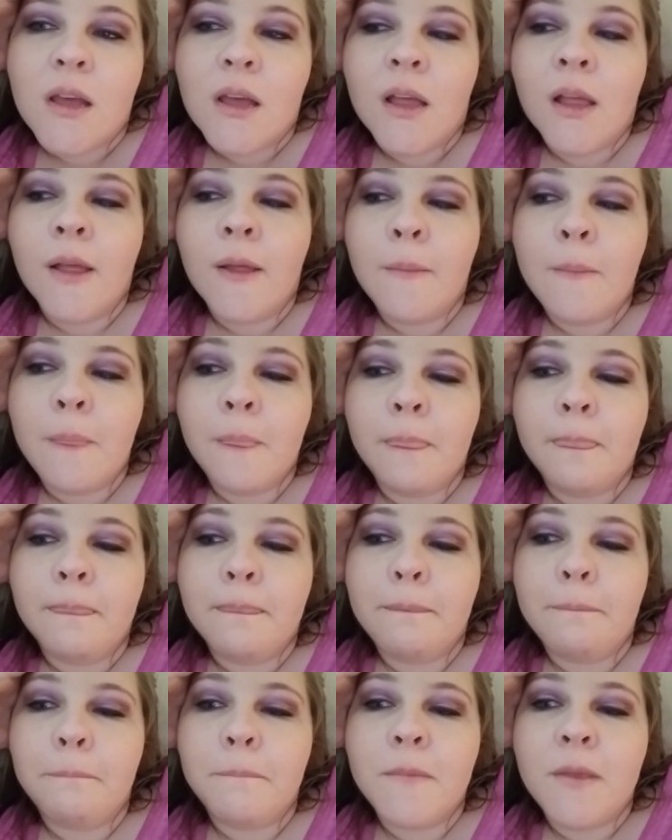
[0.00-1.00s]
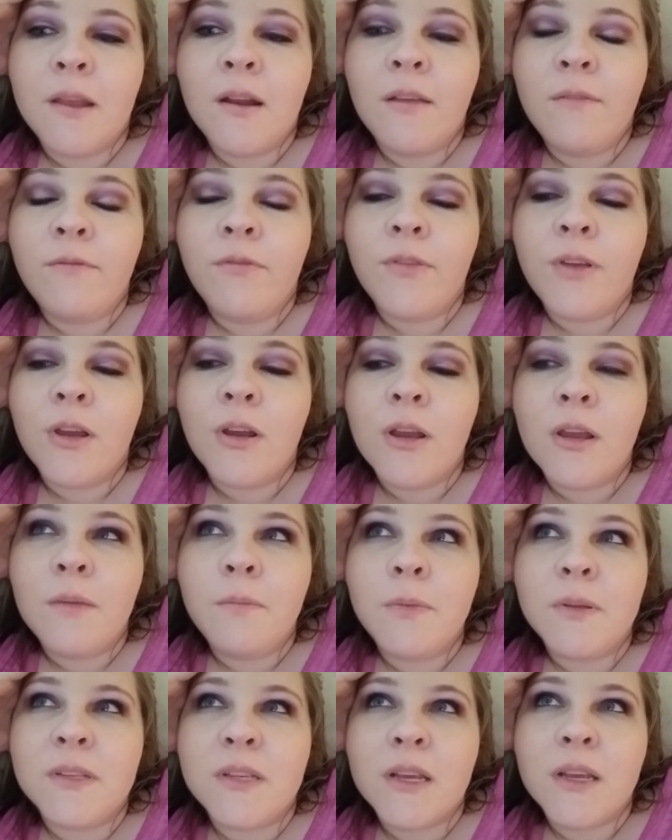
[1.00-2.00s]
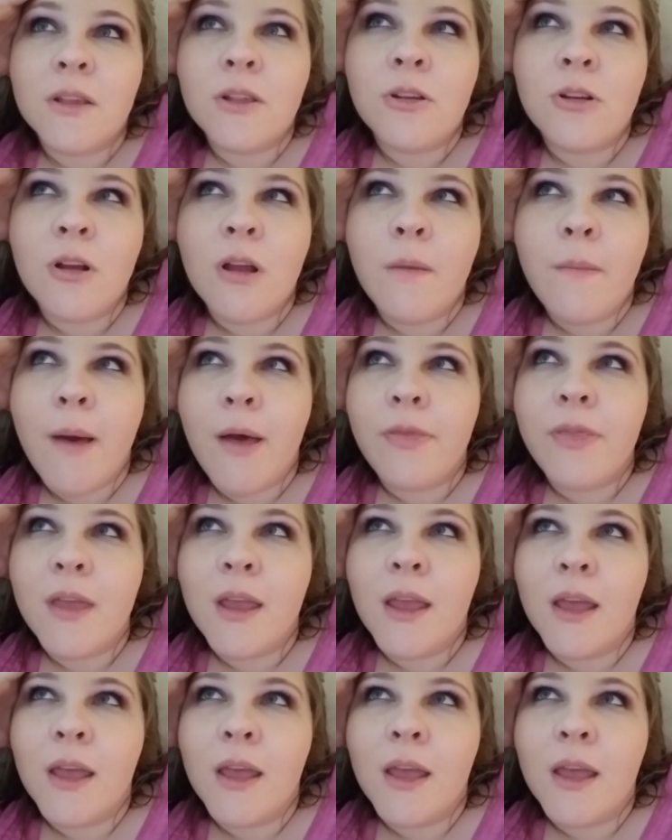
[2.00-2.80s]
Um, and I'm very particular about the